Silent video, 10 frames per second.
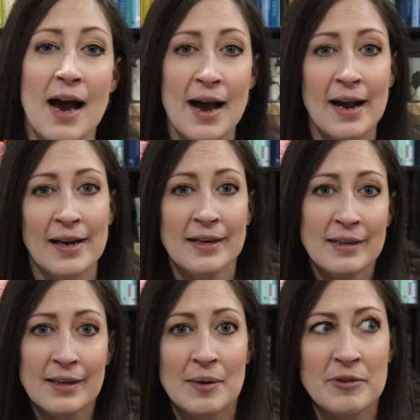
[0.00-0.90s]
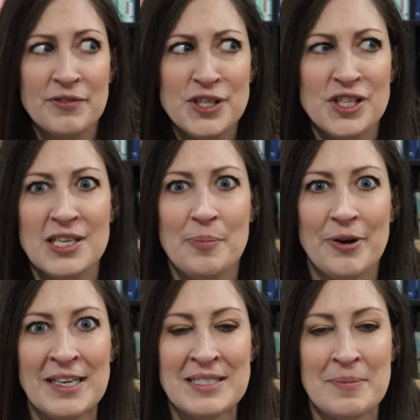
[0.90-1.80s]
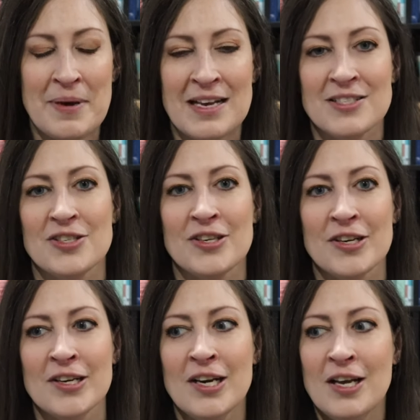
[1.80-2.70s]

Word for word: I am officially a brand ambassador,